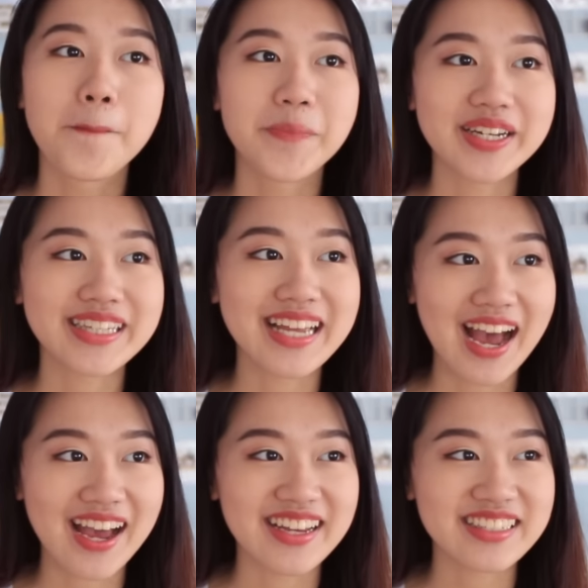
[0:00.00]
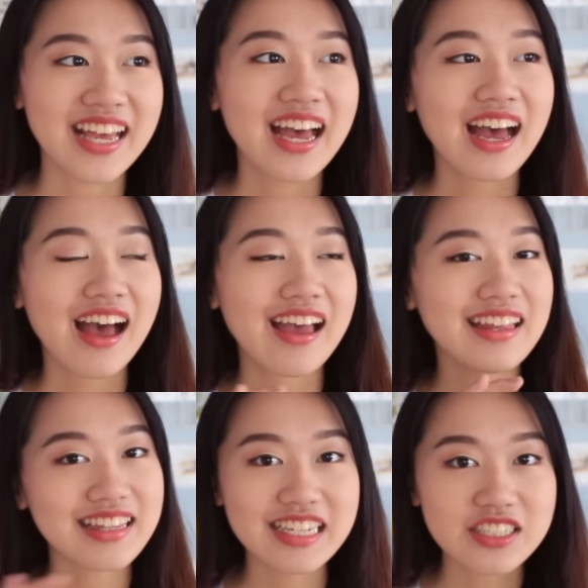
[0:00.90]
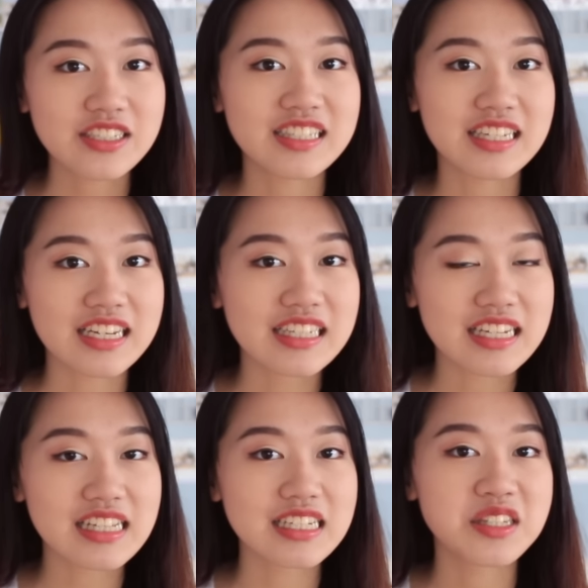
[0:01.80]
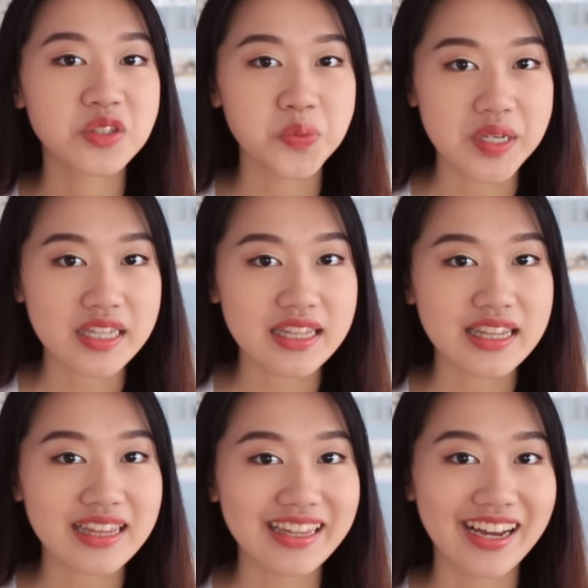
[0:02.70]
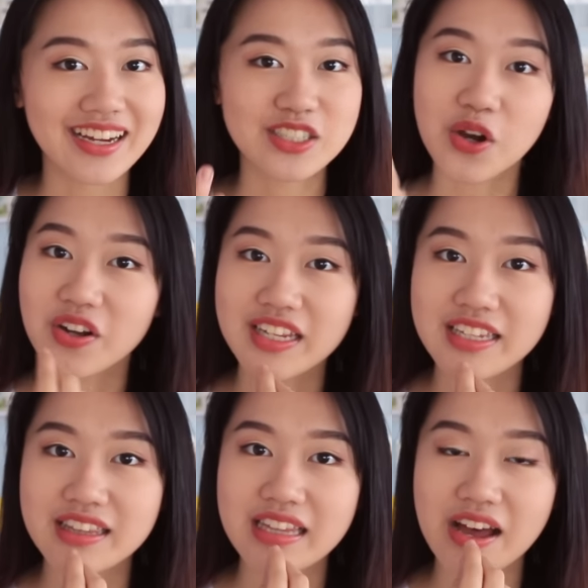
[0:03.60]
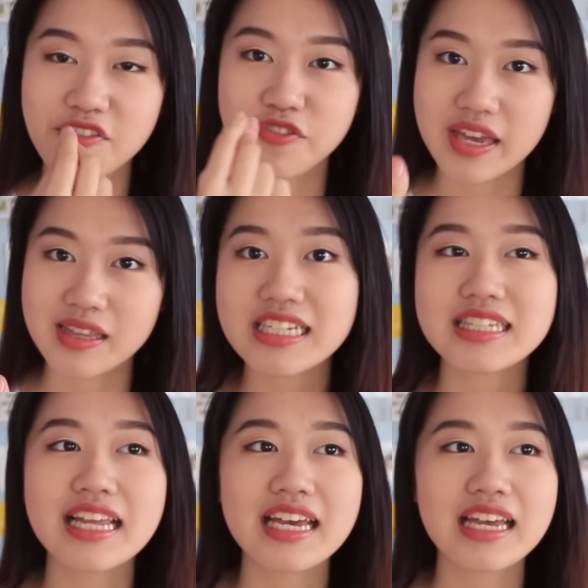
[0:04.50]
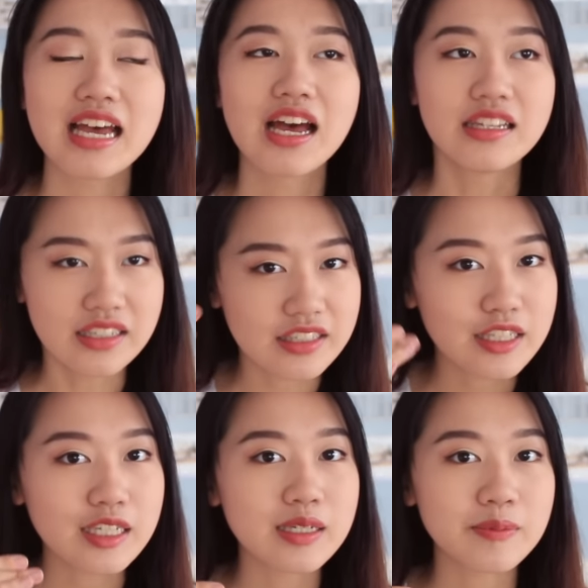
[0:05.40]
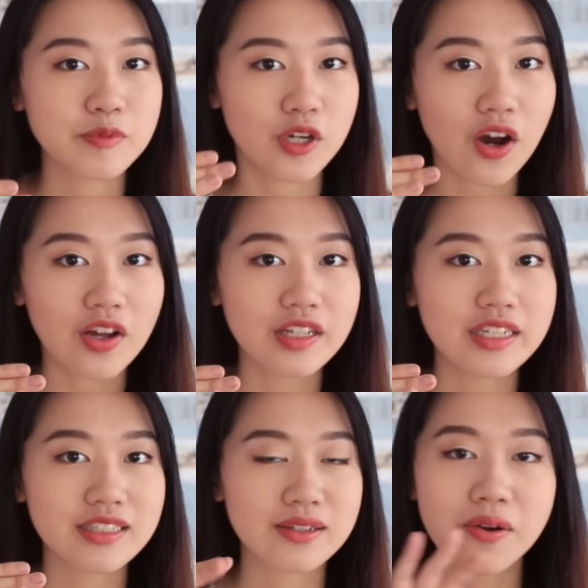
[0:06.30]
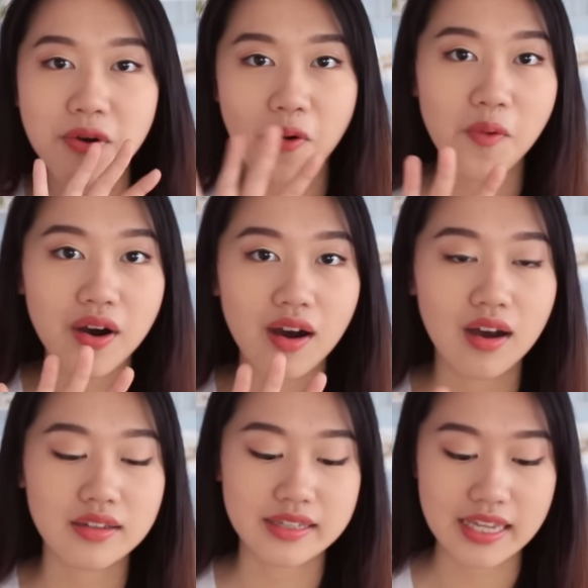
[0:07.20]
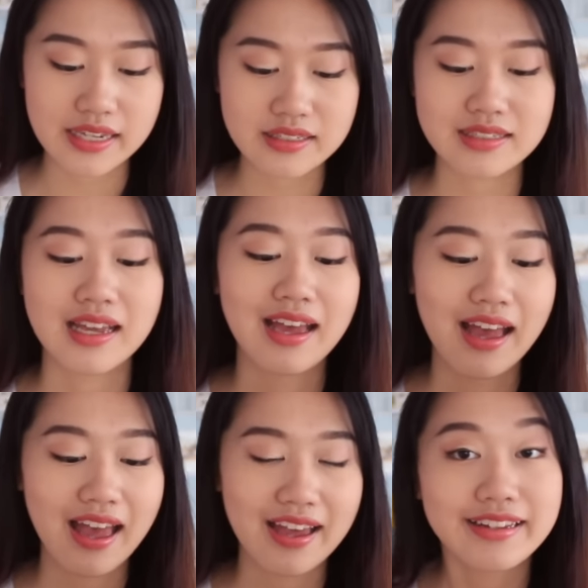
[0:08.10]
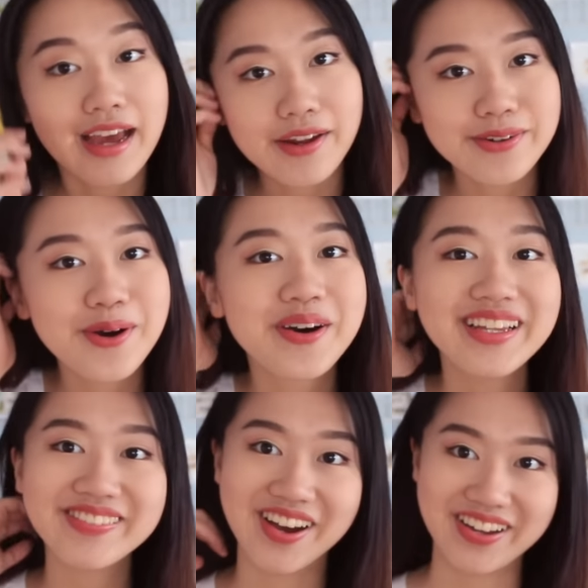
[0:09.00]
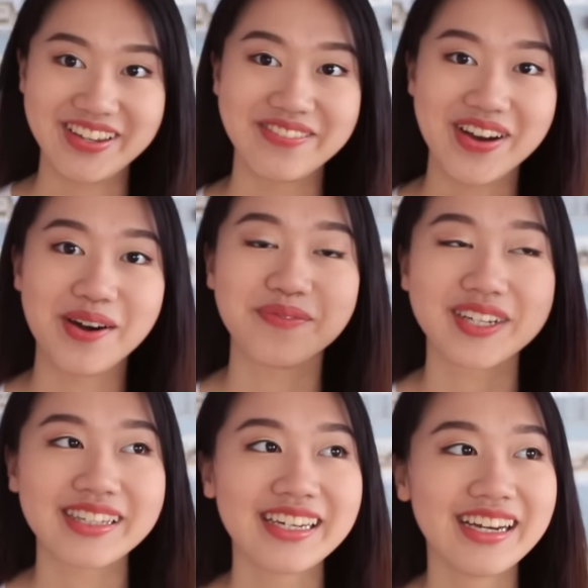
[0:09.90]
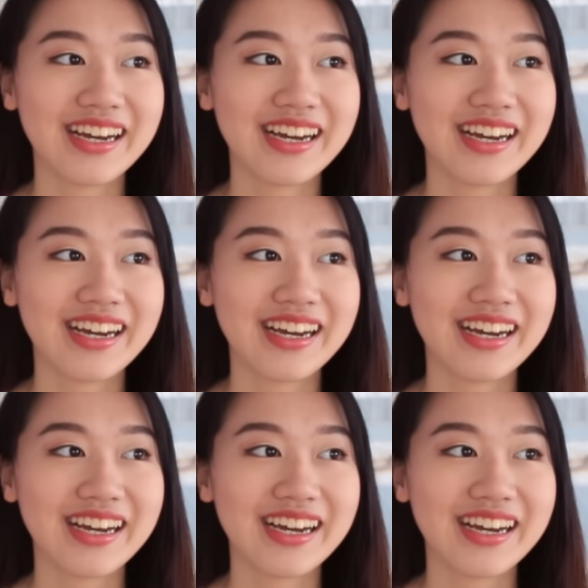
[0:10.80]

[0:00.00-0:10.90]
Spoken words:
But guys, hindi siya sickeningly sweet na chocolate na fake. It's like the deep chocolate cocoa taste. And yeah, I don't know what I'm talking about, but